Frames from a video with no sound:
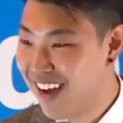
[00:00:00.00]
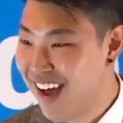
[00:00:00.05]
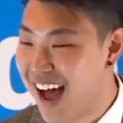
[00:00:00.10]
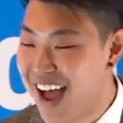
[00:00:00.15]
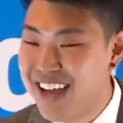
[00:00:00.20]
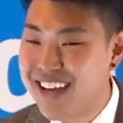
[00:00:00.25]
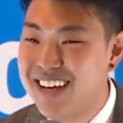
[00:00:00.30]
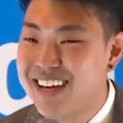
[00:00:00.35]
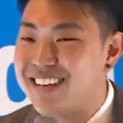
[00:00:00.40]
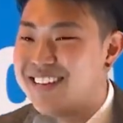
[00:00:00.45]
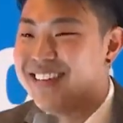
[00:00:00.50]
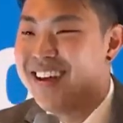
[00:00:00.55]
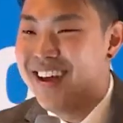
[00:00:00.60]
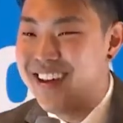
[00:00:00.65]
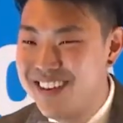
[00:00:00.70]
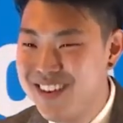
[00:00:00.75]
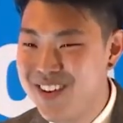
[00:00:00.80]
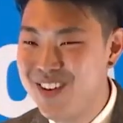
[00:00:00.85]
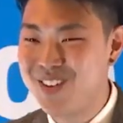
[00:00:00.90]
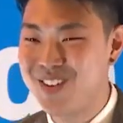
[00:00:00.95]
I
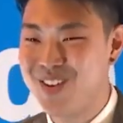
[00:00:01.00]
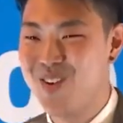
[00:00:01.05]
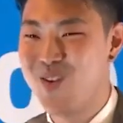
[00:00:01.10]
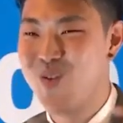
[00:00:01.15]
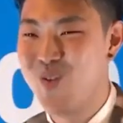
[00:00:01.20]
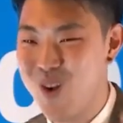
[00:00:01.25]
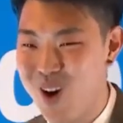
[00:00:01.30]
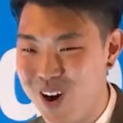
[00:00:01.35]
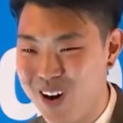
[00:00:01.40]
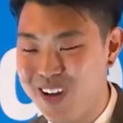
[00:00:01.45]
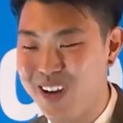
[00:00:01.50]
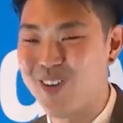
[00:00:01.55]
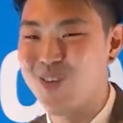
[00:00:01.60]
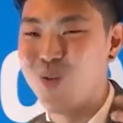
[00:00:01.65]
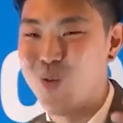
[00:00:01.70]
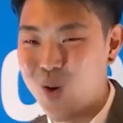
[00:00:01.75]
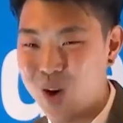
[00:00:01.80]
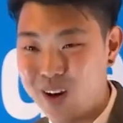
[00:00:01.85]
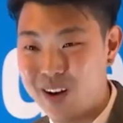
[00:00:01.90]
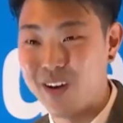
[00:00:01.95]
continue to work and
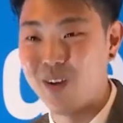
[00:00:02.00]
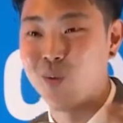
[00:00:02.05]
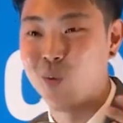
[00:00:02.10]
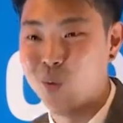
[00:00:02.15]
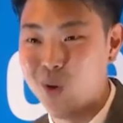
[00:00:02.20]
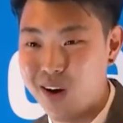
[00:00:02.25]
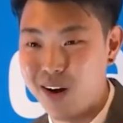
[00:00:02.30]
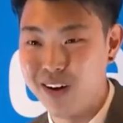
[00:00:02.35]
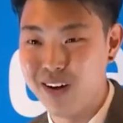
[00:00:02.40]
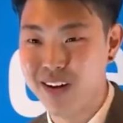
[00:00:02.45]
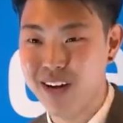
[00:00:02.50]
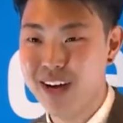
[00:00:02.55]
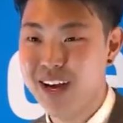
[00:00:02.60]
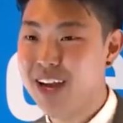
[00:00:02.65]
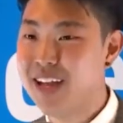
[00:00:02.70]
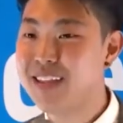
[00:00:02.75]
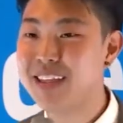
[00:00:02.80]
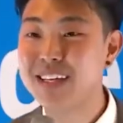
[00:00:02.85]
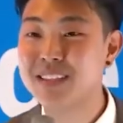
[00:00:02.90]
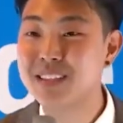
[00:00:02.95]
work and work.
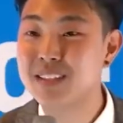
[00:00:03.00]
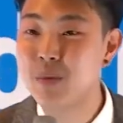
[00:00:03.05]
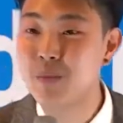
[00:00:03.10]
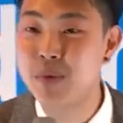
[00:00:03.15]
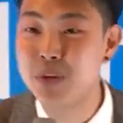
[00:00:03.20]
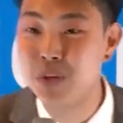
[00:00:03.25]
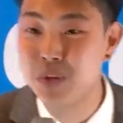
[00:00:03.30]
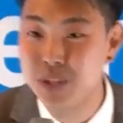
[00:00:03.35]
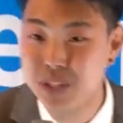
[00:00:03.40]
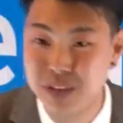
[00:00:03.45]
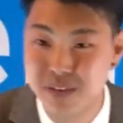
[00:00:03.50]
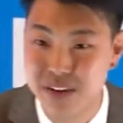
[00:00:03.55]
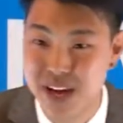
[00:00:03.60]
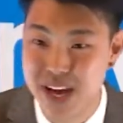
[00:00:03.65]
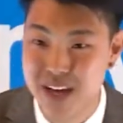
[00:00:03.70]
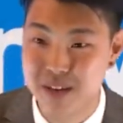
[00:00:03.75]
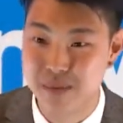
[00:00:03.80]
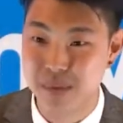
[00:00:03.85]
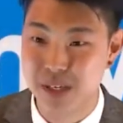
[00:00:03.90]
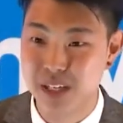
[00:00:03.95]
And that's the beauty of
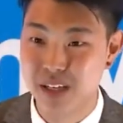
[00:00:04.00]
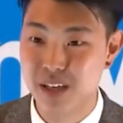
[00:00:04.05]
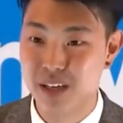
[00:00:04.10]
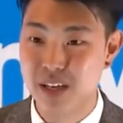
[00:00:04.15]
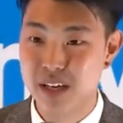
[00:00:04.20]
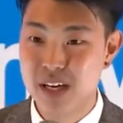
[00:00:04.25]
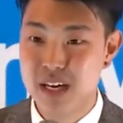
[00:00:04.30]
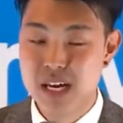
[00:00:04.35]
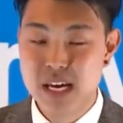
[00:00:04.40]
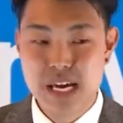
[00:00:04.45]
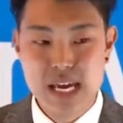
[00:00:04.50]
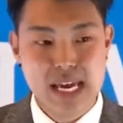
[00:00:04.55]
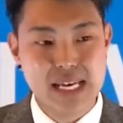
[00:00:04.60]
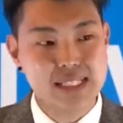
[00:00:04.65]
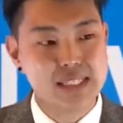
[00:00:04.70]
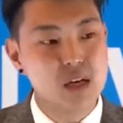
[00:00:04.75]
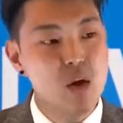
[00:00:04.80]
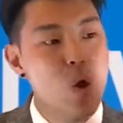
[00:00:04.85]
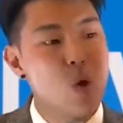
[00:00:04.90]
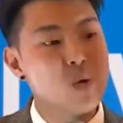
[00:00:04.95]
Atomy.
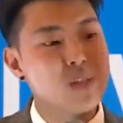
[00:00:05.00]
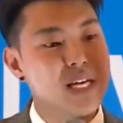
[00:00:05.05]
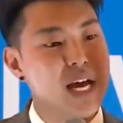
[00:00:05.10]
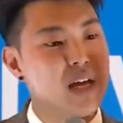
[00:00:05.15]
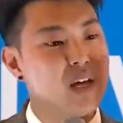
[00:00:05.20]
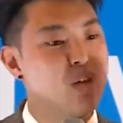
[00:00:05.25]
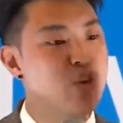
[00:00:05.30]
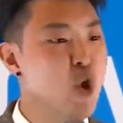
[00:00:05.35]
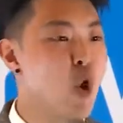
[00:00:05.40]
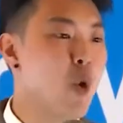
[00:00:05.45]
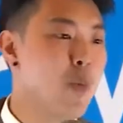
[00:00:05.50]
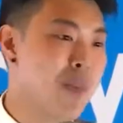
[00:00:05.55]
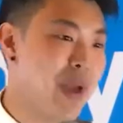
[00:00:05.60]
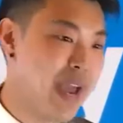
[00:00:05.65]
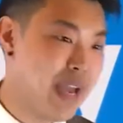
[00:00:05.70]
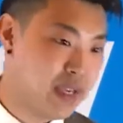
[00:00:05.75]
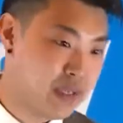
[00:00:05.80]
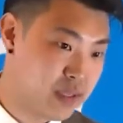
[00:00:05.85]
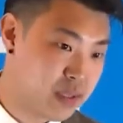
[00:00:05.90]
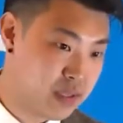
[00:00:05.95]
It goes at your
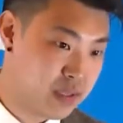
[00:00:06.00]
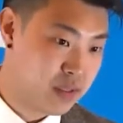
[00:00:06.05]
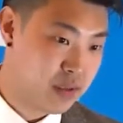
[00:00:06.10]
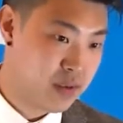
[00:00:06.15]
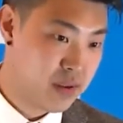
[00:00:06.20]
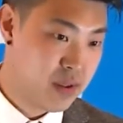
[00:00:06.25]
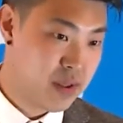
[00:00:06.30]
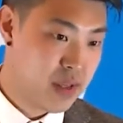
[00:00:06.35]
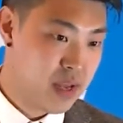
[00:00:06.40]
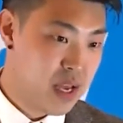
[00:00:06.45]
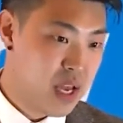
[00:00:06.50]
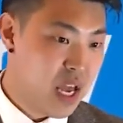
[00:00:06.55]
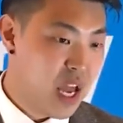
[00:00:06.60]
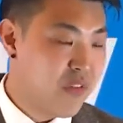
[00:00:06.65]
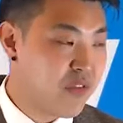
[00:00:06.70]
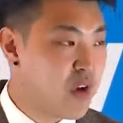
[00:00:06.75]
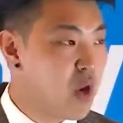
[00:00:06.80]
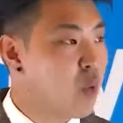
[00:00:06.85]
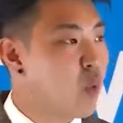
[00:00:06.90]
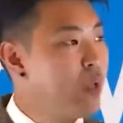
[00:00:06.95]
pace.
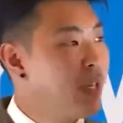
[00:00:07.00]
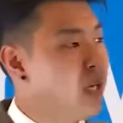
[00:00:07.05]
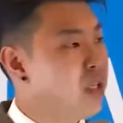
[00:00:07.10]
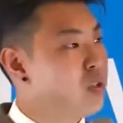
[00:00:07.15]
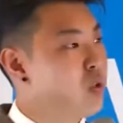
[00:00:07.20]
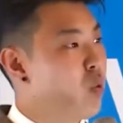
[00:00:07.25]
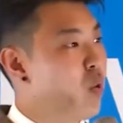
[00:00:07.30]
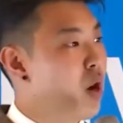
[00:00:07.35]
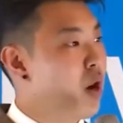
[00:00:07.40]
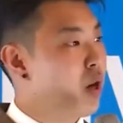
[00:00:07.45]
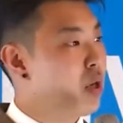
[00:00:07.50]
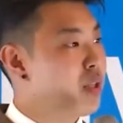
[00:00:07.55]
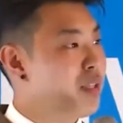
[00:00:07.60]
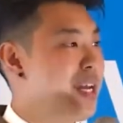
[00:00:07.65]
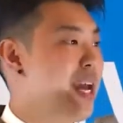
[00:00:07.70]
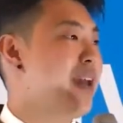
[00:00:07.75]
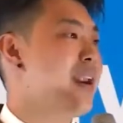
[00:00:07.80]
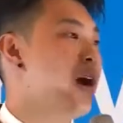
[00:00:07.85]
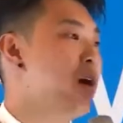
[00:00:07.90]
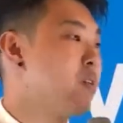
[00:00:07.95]
If you're willing to work
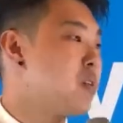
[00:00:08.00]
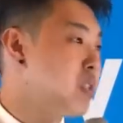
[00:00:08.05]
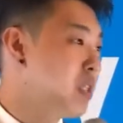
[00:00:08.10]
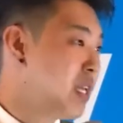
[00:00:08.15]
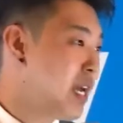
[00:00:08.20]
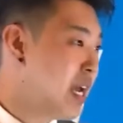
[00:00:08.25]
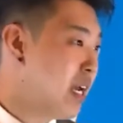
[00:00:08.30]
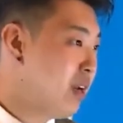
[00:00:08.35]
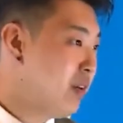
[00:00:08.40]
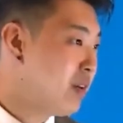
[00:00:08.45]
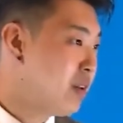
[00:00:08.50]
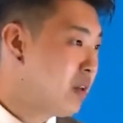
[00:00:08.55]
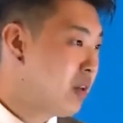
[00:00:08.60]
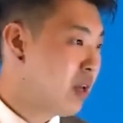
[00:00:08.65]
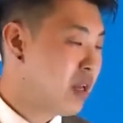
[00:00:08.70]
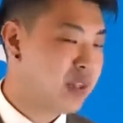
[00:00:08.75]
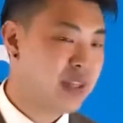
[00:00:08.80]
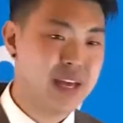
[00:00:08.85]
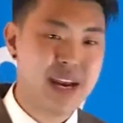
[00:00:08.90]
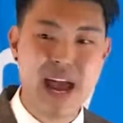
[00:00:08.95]
10 hours a day,
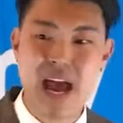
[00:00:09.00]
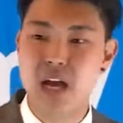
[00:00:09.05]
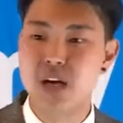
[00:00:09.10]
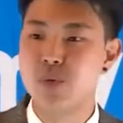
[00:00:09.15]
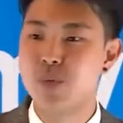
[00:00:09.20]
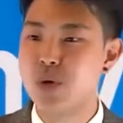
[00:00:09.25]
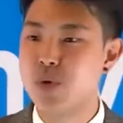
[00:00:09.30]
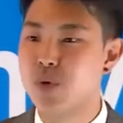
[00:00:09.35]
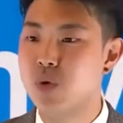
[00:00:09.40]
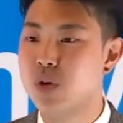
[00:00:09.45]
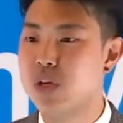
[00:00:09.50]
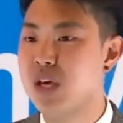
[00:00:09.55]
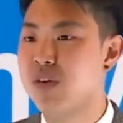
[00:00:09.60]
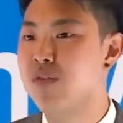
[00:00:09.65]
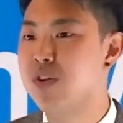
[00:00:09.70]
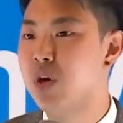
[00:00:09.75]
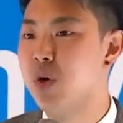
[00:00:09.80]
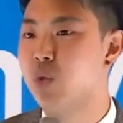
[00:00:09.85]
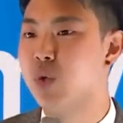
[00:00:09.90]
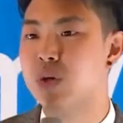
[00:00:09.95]
then Atomy will give
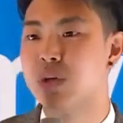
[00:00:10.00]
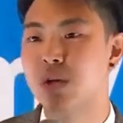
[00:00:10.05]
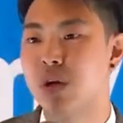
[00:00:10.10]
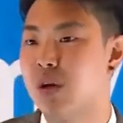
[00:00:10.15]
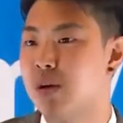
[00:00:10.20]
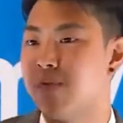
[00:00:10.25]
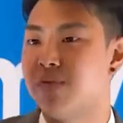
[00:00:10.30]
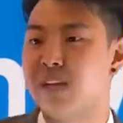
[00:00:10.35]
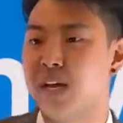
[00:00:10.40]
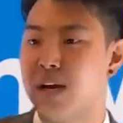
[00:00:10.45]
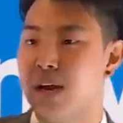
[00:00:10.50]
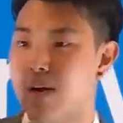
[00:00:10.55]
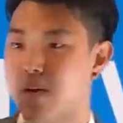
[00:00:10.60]
you a return of 10